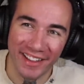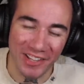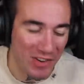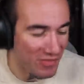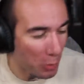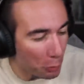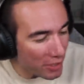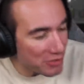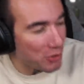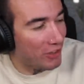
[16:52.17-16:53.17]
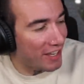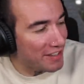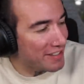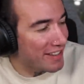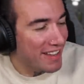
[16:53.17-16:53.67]
You have the Wizard
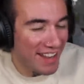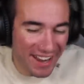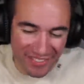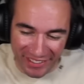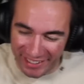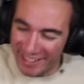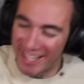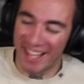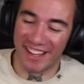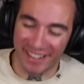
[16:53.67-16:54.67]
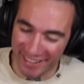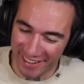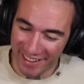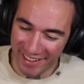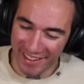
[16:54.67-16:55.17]
King and the King.
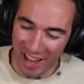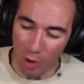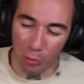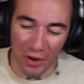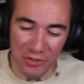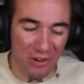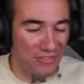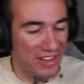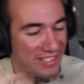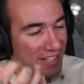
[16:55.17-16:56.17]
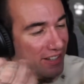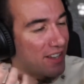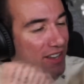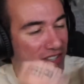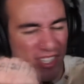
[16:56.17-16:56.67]
I wonder if there's like
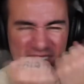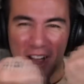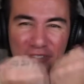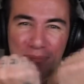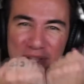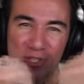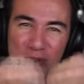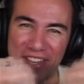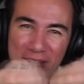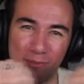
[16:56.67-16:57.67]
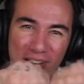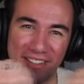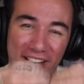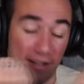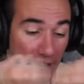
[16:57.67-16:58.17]
stuff between them
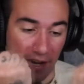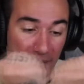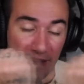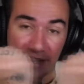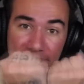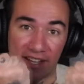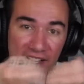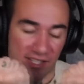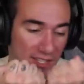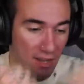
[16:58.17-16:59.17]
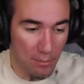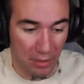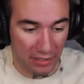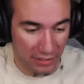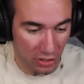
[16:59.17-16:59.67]
right there. Not, not, not like this,
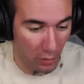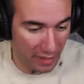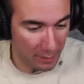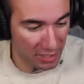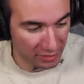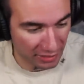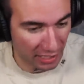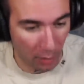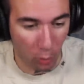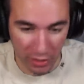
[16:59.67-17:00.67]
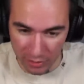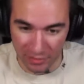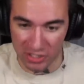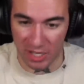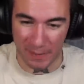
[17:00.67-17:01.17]
but like, you know what I mean? Like, I wonder if
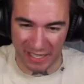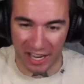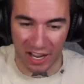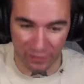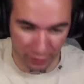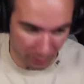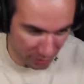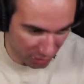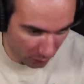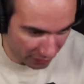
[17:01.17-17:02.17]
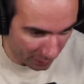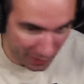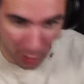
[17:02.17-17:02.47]
there's going to be conflict between them.